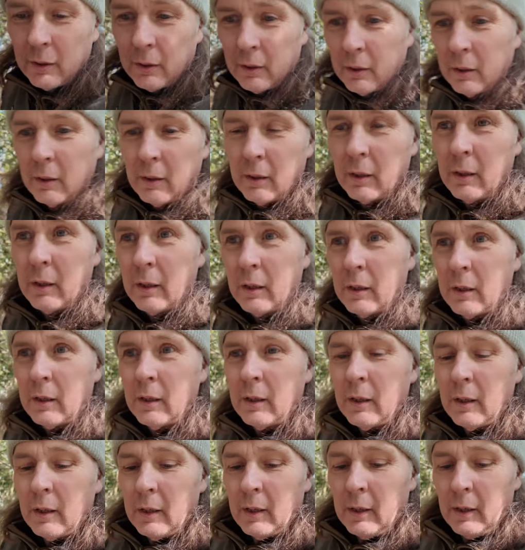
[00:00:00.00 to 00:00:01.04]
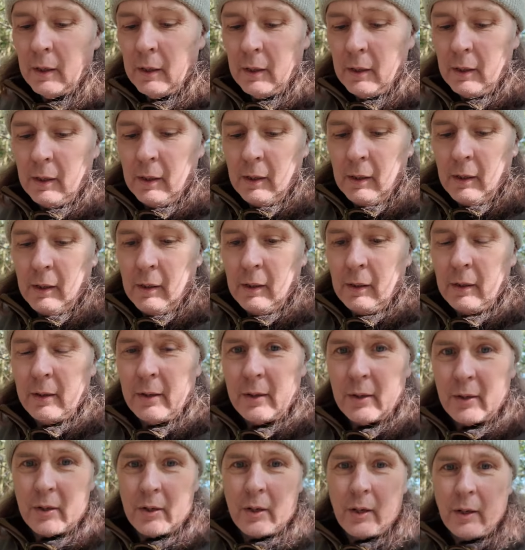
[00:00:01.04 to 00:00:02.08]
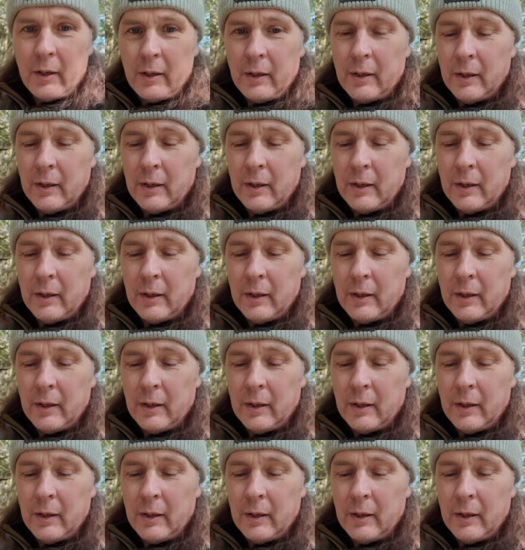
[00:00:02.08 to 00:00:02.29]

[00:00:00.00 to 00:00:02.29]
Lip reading: Oh, it's